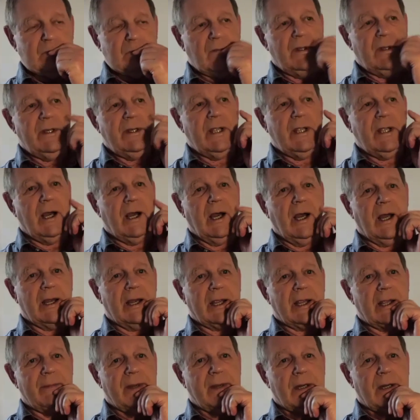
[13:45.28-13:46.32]
near
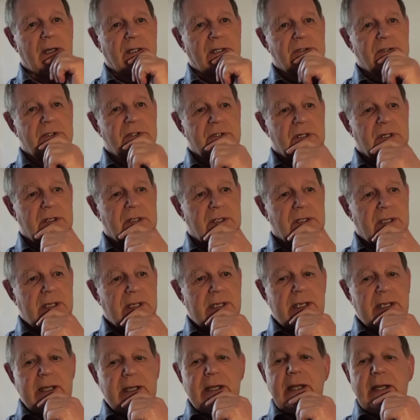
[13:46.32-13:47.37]
Arlingham in Gloucestershire.
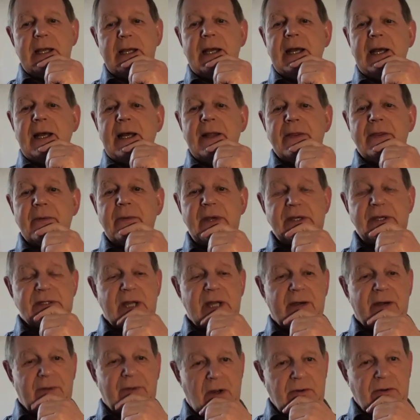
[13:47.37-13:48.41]
And the reason
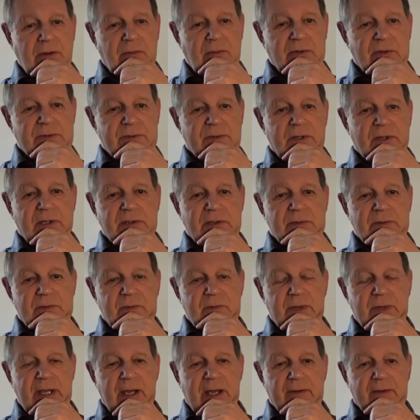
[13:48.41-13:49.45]
I wrote it was because
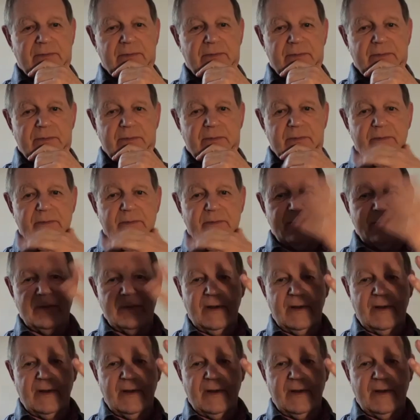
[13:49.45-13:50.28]
my